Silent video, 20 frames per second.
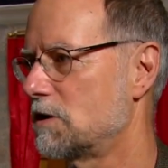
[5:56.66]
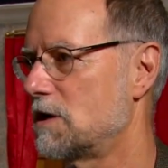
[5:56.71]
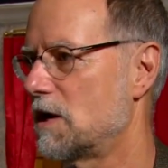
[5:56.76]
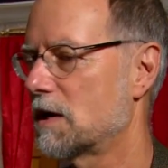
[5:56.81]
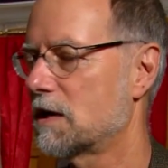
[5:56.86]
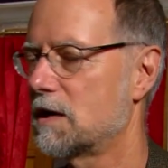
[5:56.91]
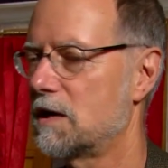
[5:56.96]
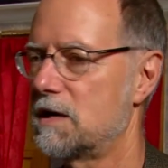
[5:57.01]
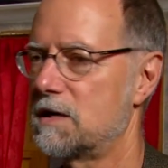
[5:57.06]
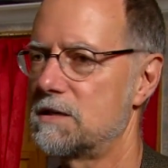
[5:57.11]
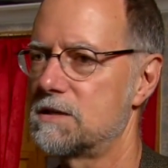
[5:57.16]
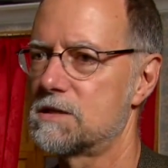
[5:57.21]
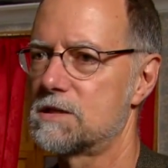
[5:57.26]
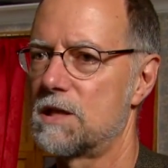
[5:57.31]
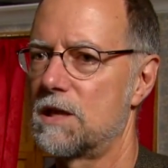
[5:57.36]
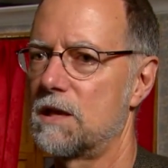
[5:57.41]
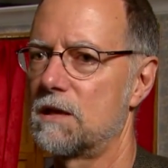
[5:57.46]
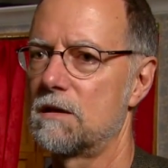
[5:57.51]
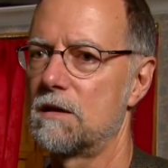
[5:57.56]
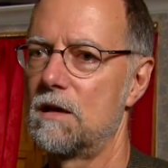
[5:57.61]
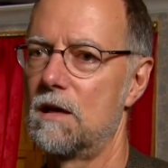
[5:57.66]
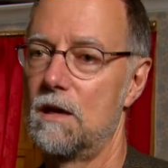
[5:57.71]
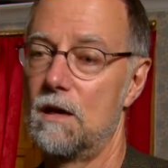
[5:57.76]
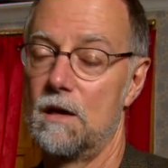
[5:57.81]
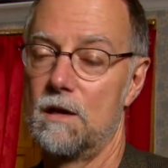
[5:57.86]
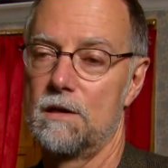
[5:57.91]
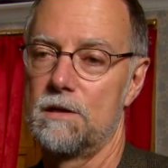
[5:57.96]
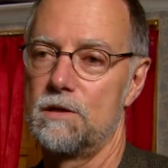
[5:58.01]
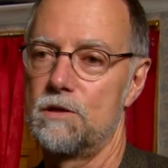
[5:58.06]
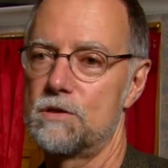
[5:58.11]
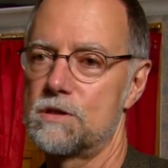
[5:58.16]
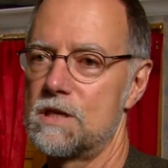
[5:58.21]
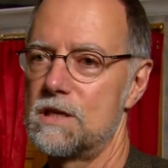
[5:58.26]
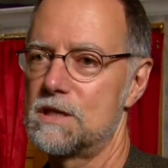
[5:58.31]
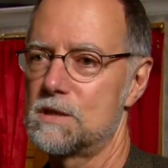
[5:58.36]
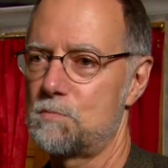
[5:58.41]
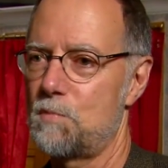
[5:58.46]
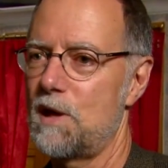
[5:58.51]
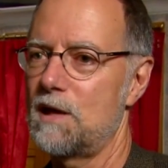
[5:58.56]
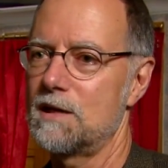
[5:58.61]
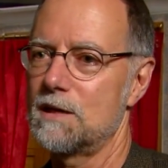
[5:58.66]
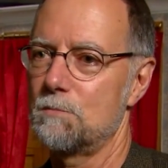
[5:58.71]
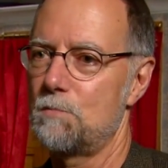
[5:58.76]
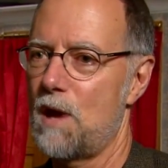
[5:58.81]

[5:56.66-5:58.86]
3 decades, then you see spending